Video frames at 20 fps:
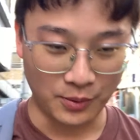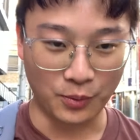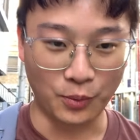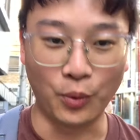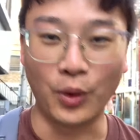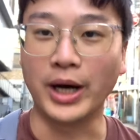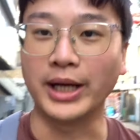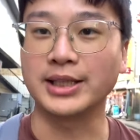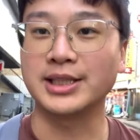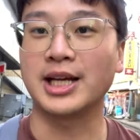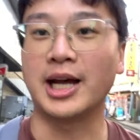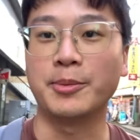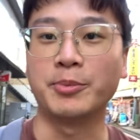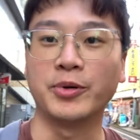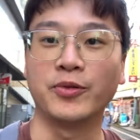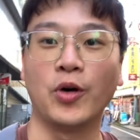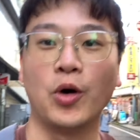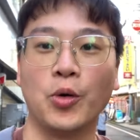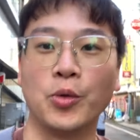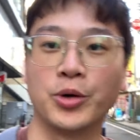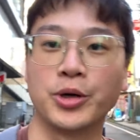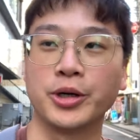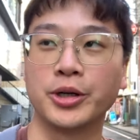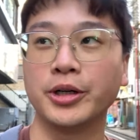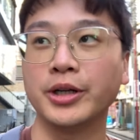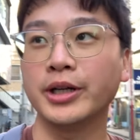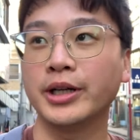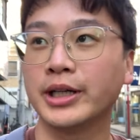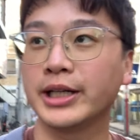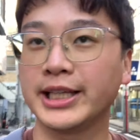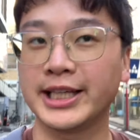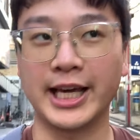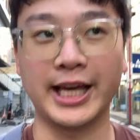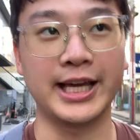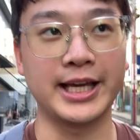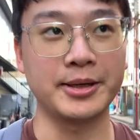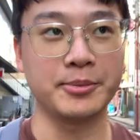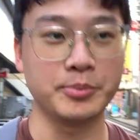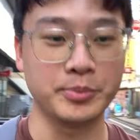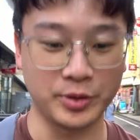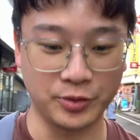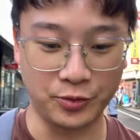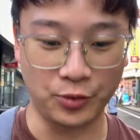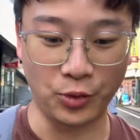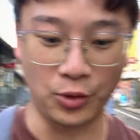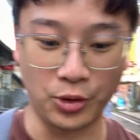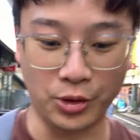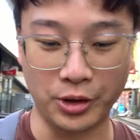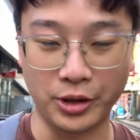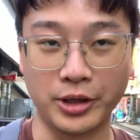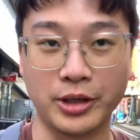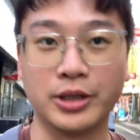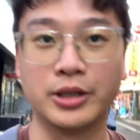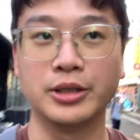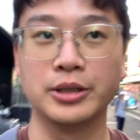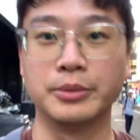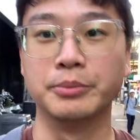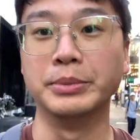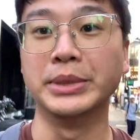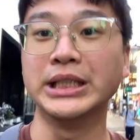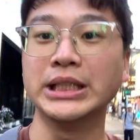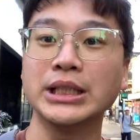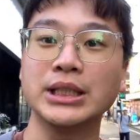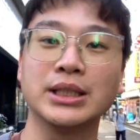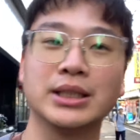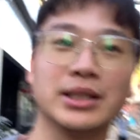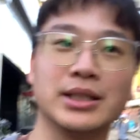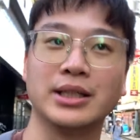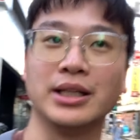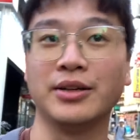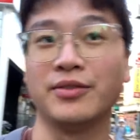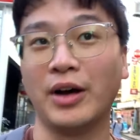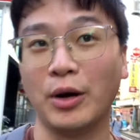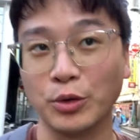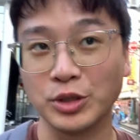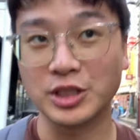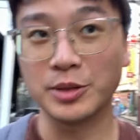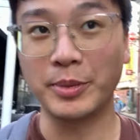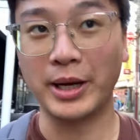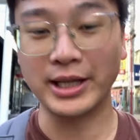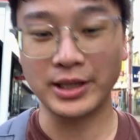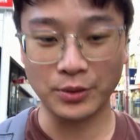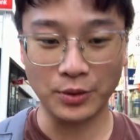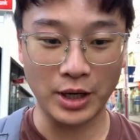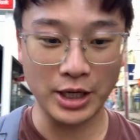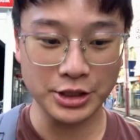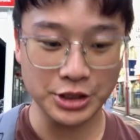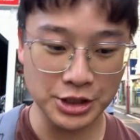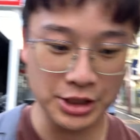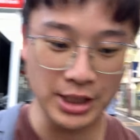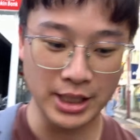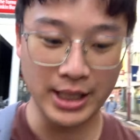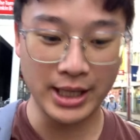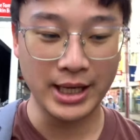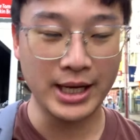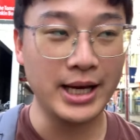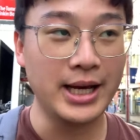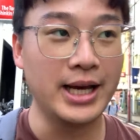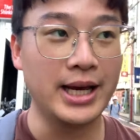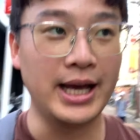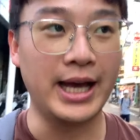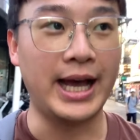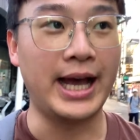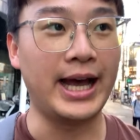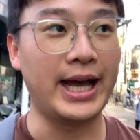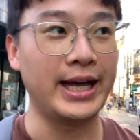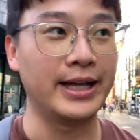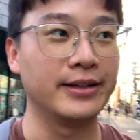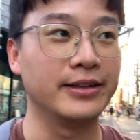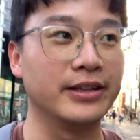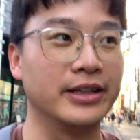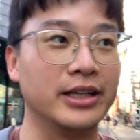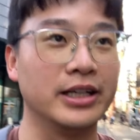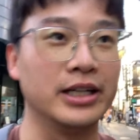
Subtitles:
what type of owner came before me if I was to buy the watch, and